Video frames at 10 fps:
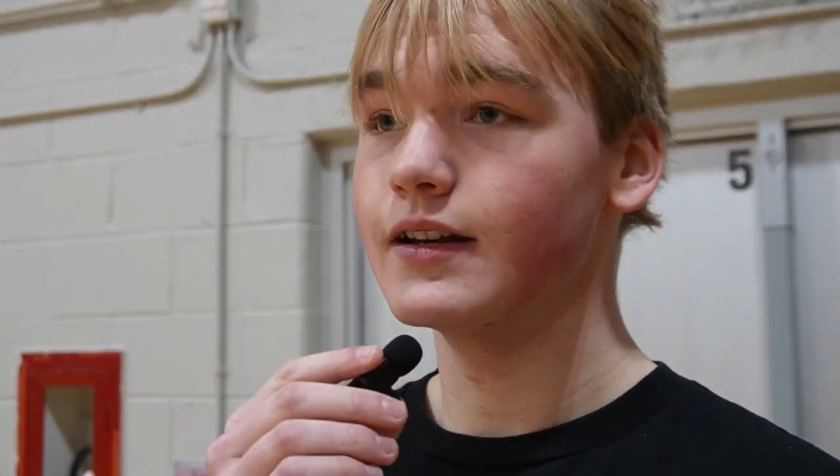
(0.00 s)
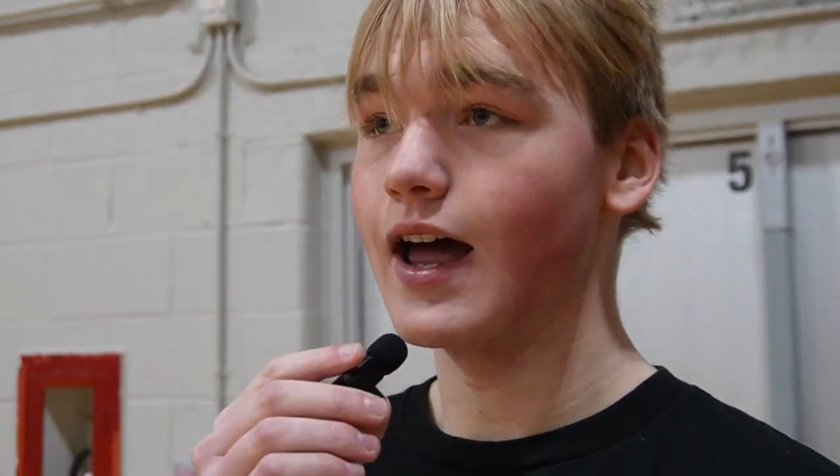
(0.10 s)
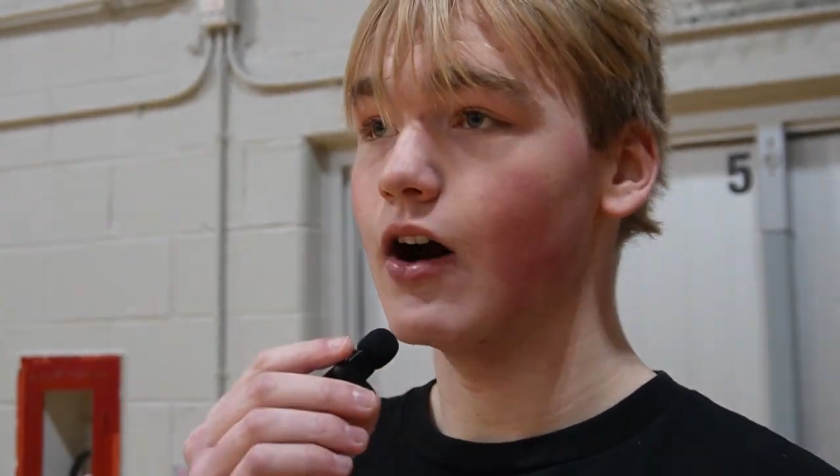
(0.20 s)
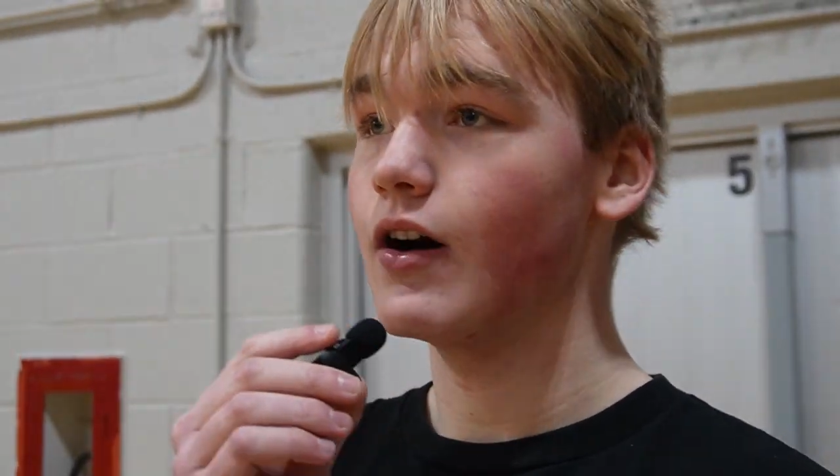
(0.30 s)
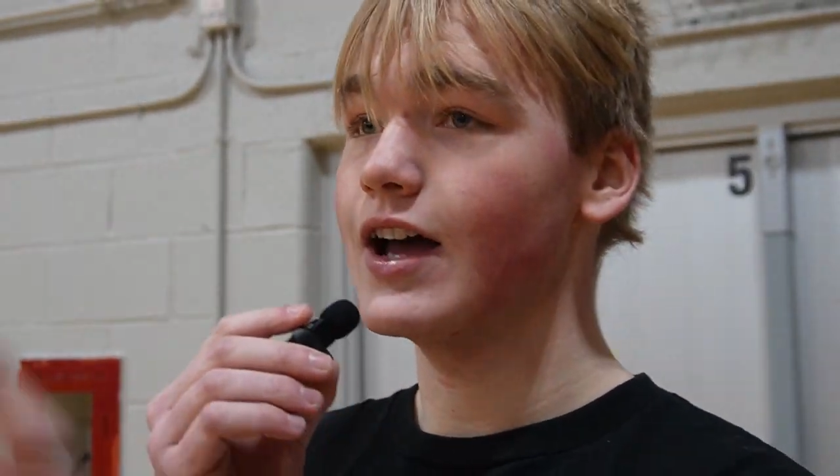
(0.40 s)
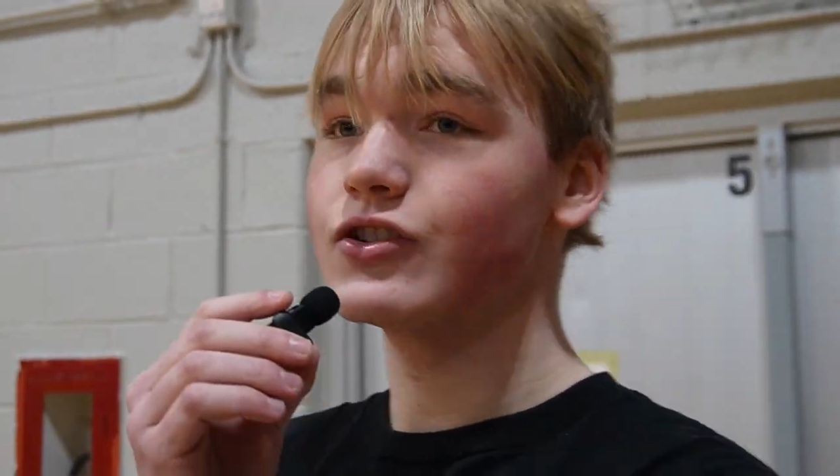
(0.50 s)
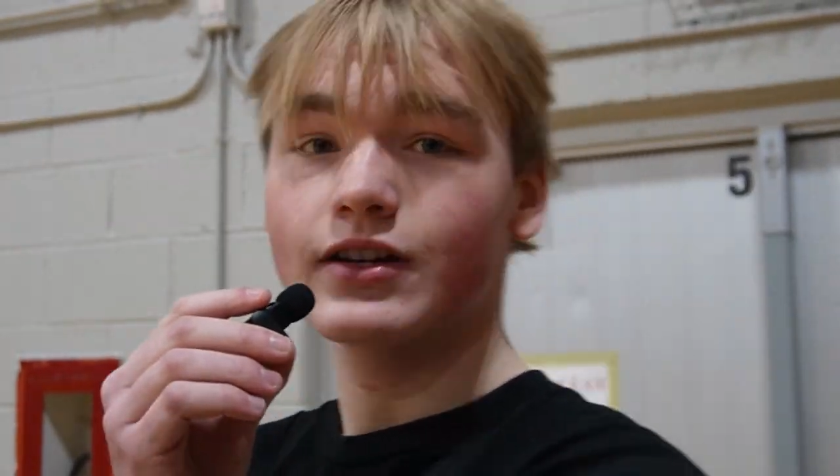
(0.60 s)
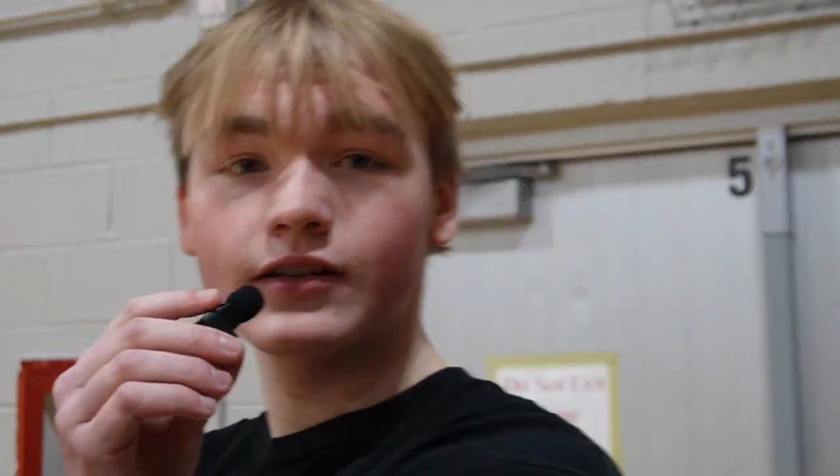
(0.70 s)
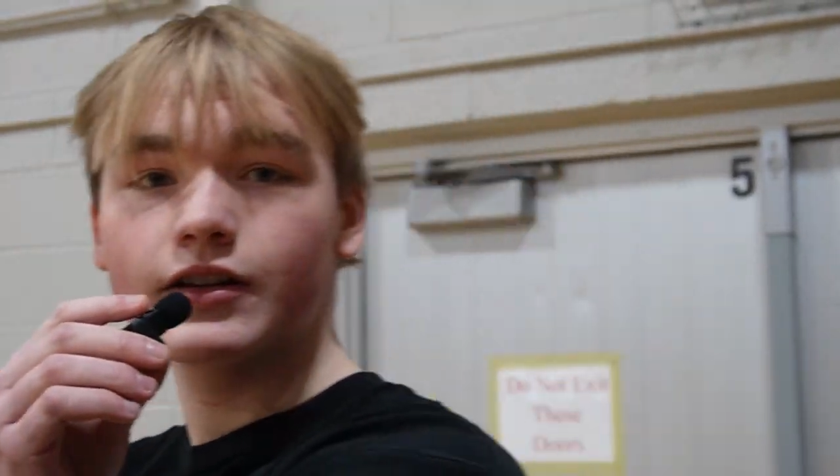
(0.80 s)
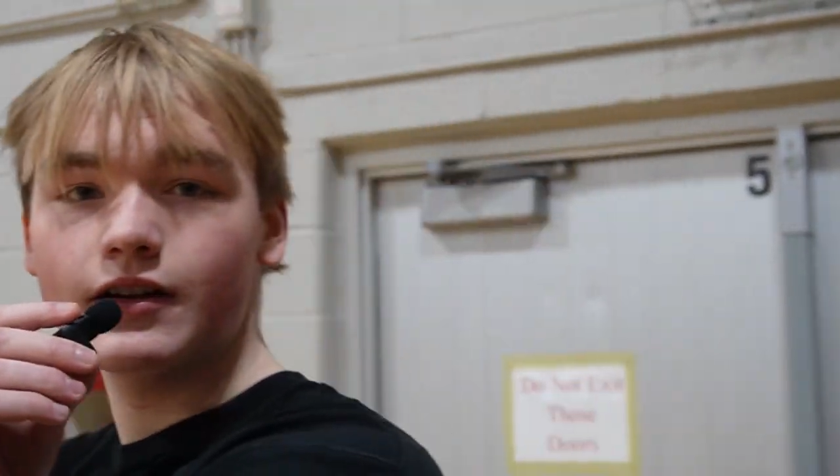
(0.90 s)
Now, as you
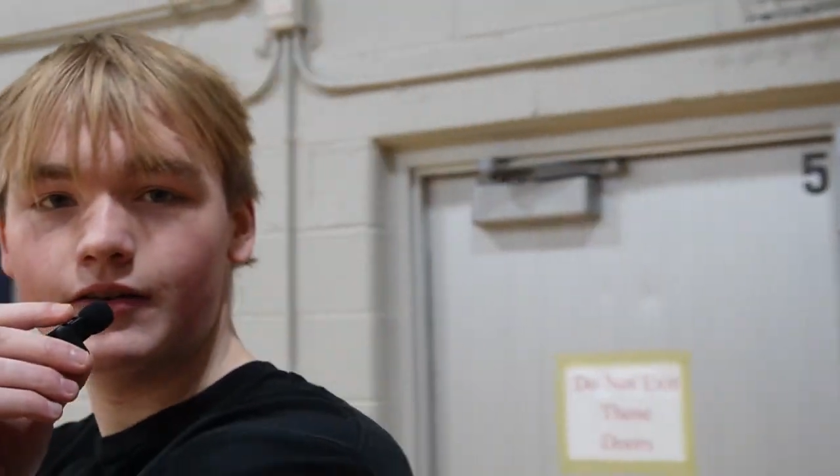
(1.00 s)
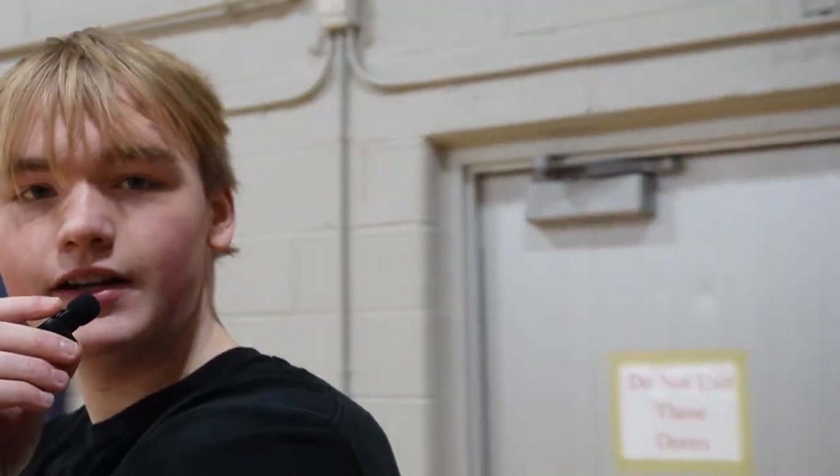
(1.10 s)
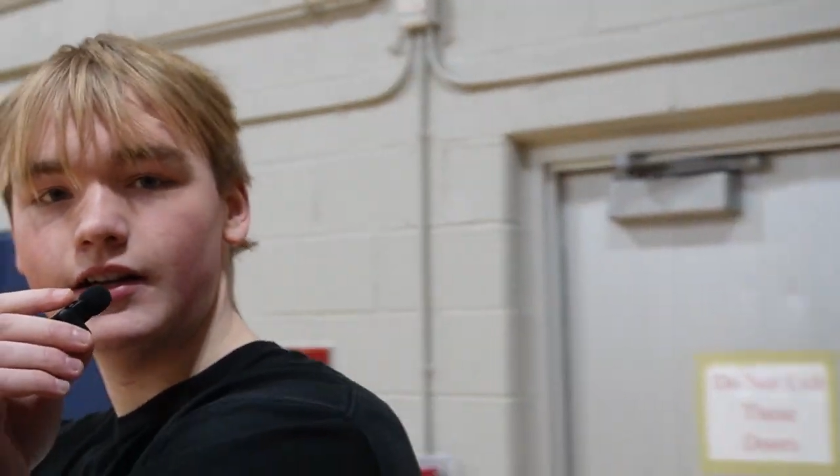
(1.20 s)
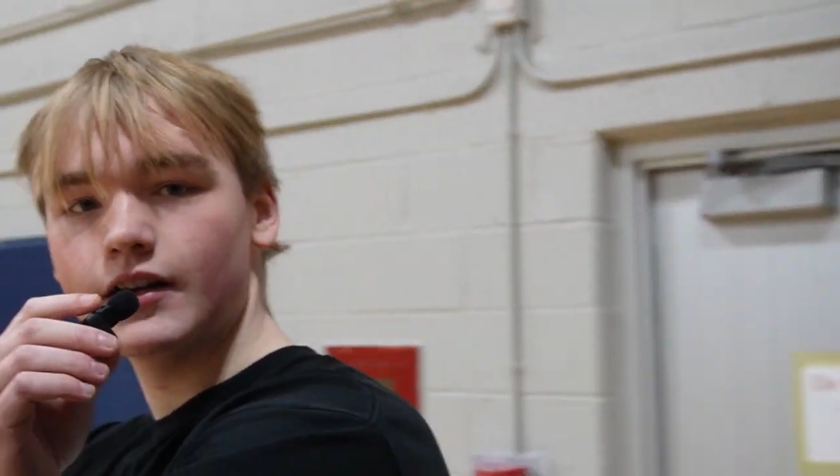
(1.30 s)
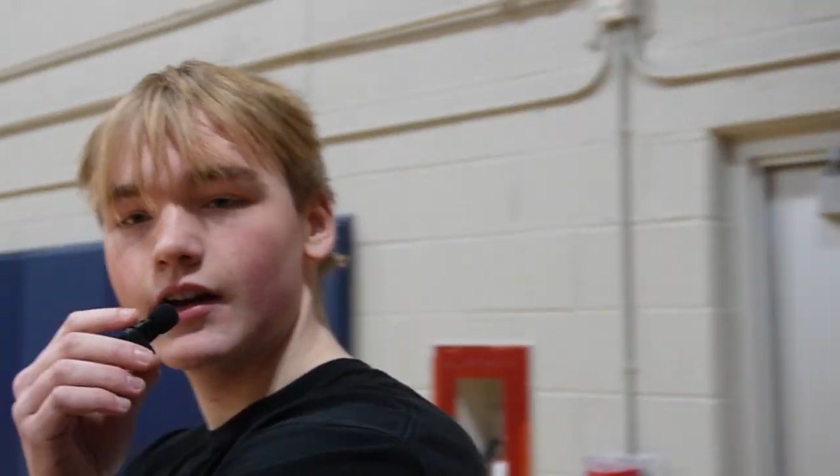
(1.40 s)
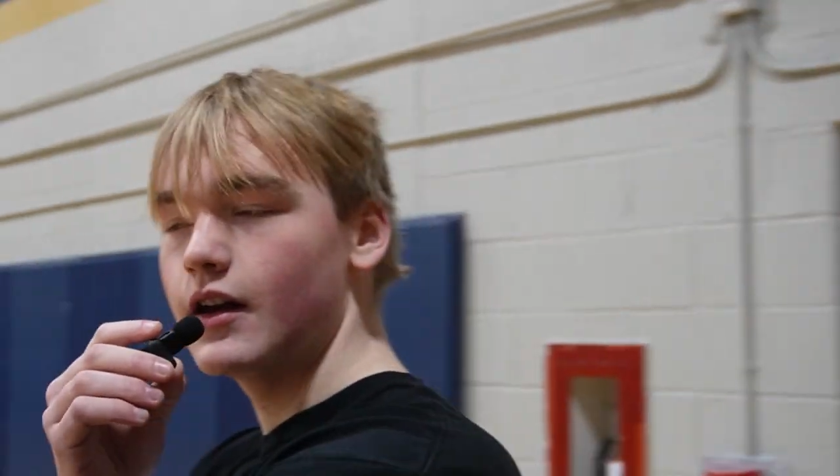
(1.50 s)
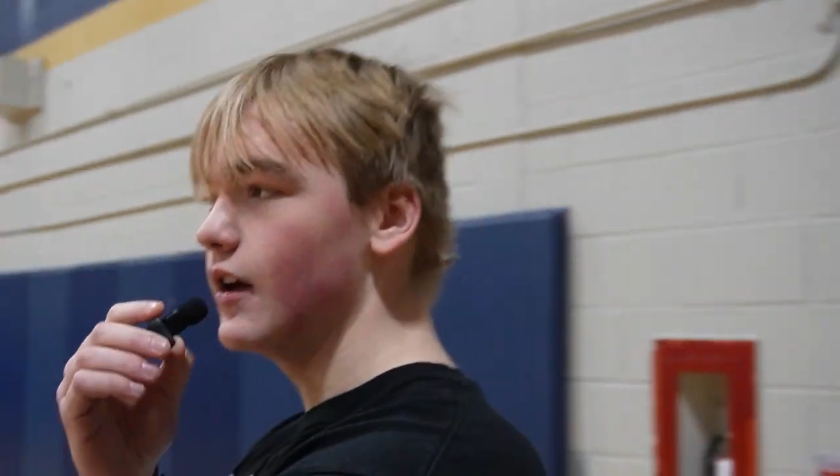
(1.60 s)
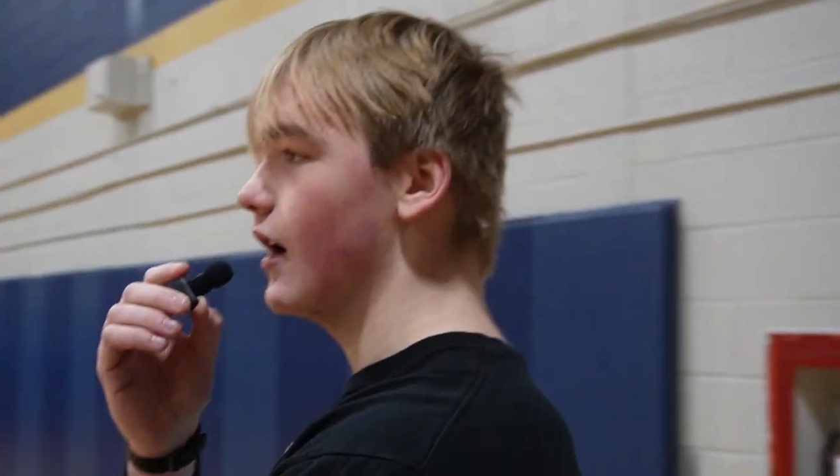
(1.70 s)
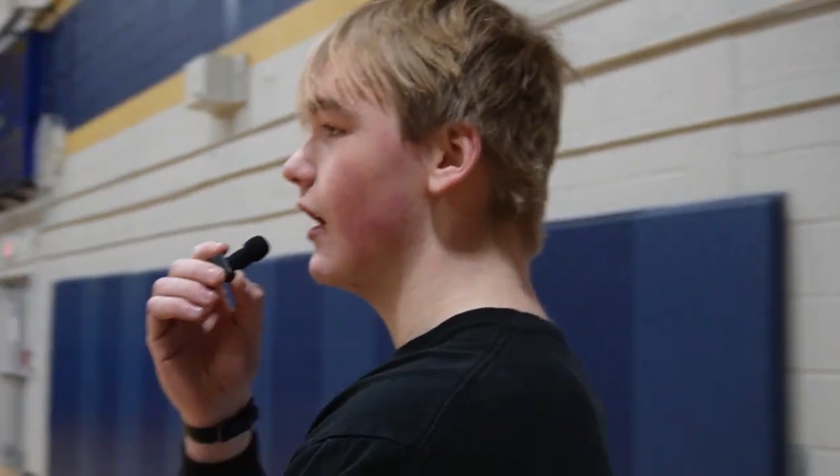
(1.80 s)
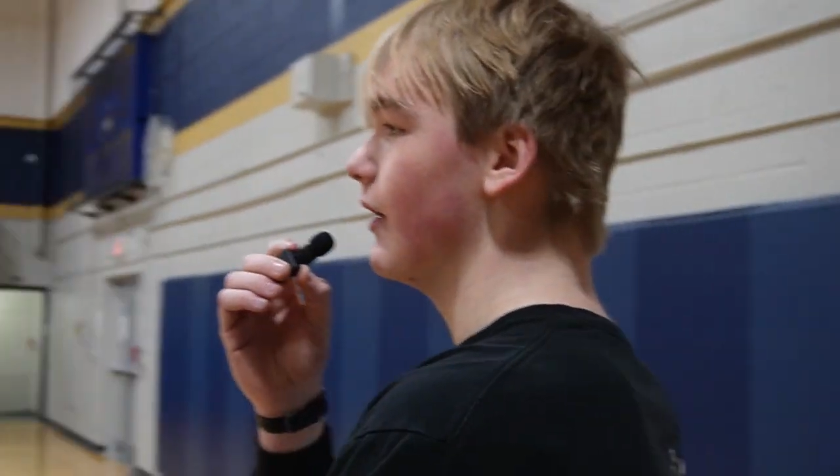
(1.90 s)
can look around here,
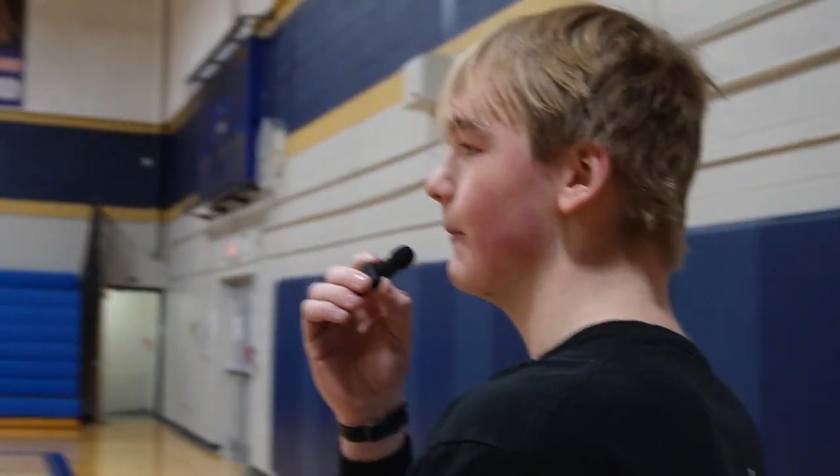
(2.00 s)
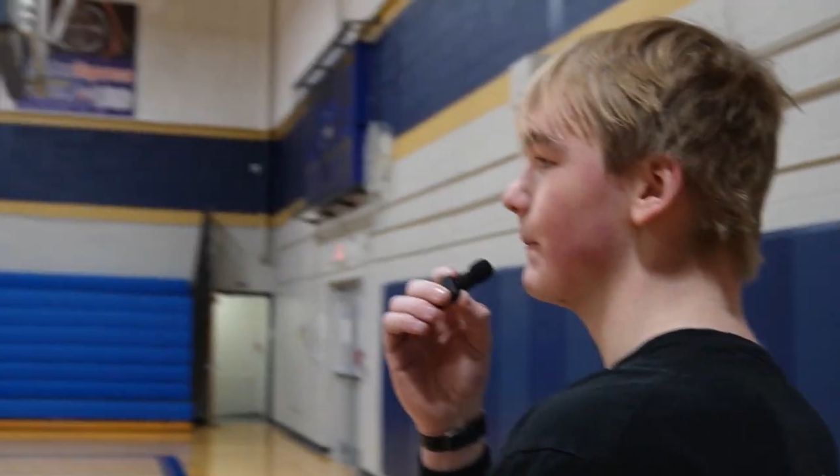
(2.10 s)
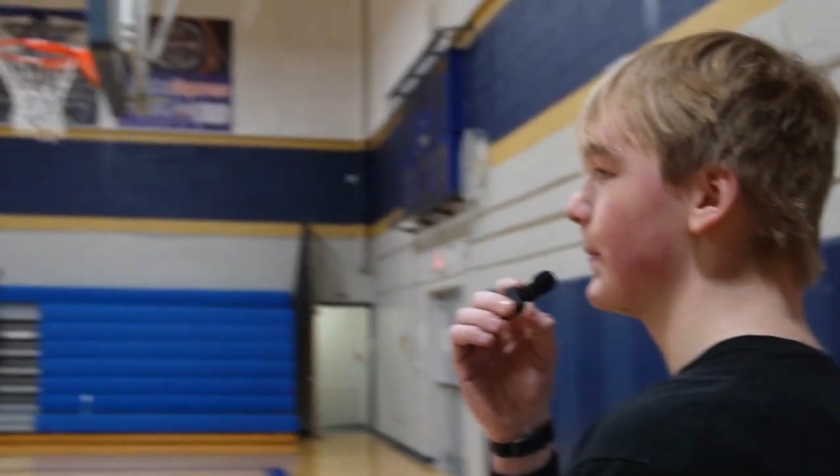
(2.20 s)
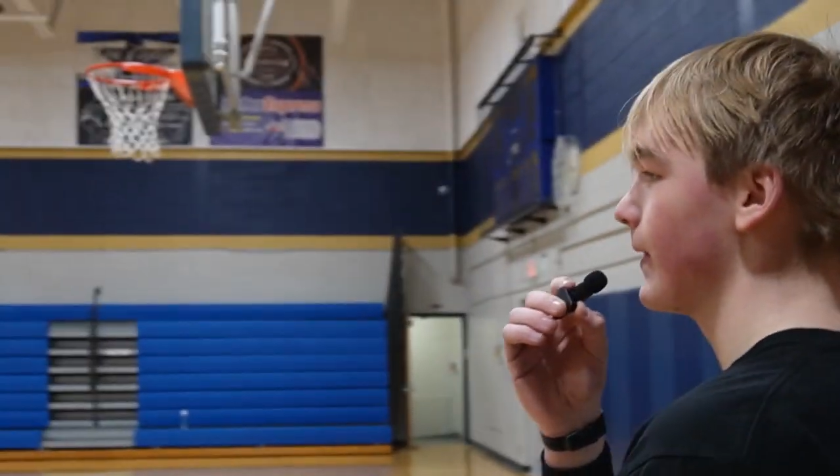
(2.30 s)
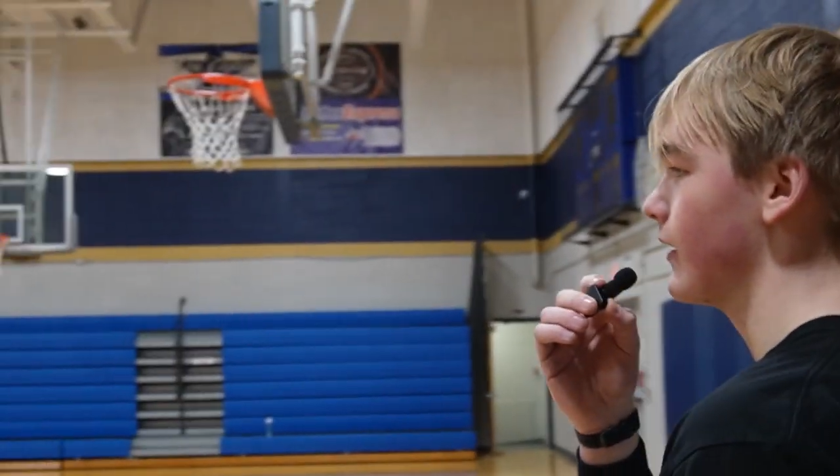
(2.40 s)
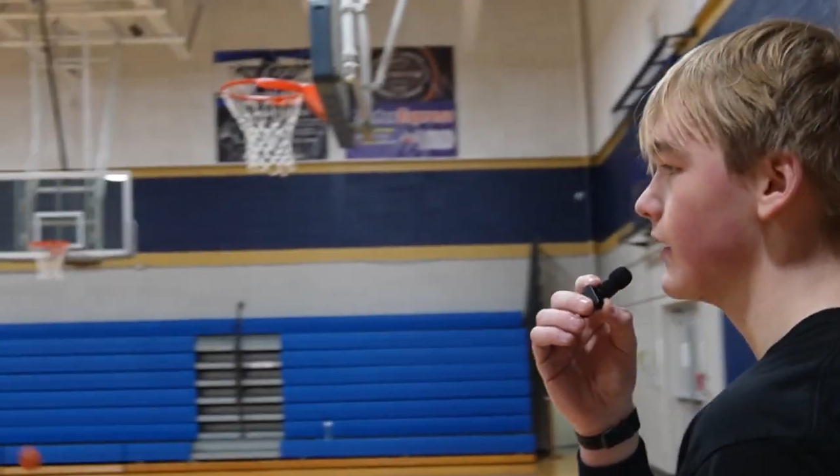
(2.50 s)
um,